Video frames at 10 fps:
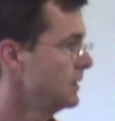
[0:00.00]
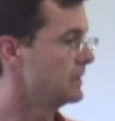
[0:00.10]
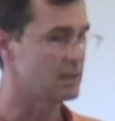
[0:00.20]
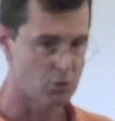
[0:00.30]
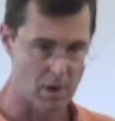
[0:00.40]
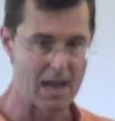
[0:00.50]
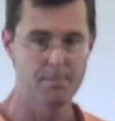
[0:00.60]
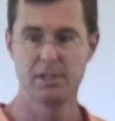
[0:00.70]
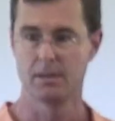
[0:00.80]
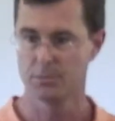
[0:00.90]
that
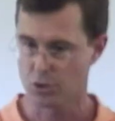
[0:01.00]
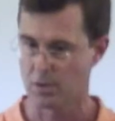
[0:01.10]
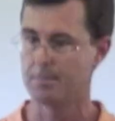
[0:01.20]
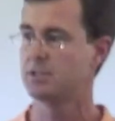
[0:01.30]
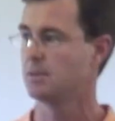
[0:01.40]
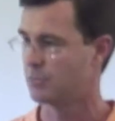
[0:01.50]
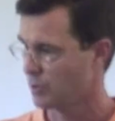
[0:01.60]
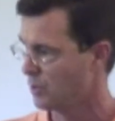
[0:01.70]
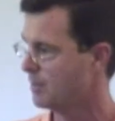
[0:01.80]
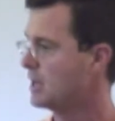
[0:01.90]
grabbed him, stripped him,
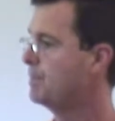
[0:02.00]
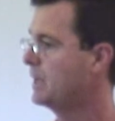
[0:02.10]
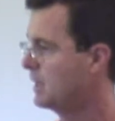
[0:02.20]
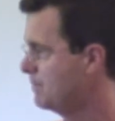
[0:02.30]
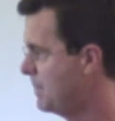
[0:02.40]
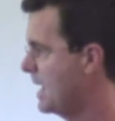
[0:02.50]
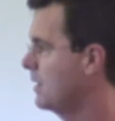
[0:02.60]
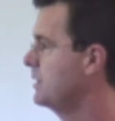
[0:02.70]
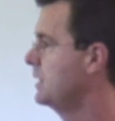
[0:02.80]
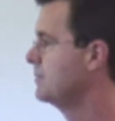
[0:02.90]
threw him in a pit,
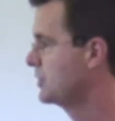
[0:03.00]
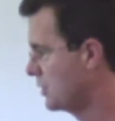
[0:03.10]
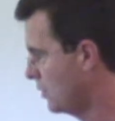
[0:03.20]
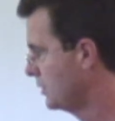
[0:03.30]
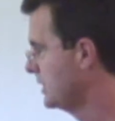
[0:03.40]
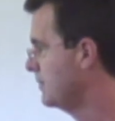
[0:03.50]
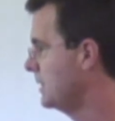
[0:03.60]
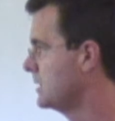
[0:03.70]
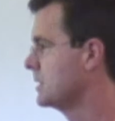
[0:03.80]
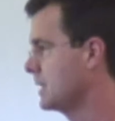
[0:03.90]
bound him, sold him
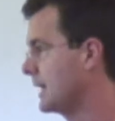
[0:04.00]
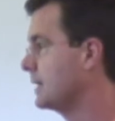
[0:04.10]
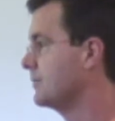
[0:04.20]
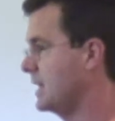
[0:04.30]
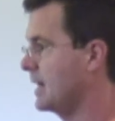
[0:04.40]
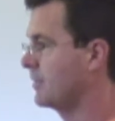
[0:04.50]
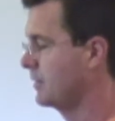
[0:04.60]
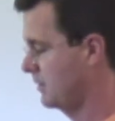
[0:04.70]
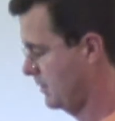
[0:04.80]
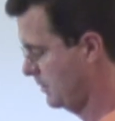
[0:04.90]
into the land of
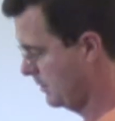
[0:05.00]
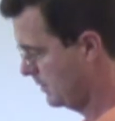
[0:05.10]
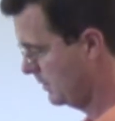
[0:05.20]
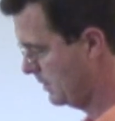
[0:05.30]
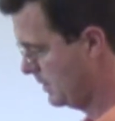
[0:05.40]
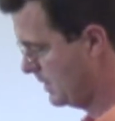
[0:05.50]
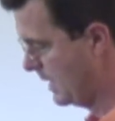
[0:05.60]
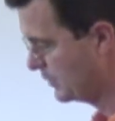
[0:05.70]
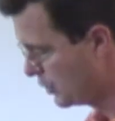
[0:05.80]
death? And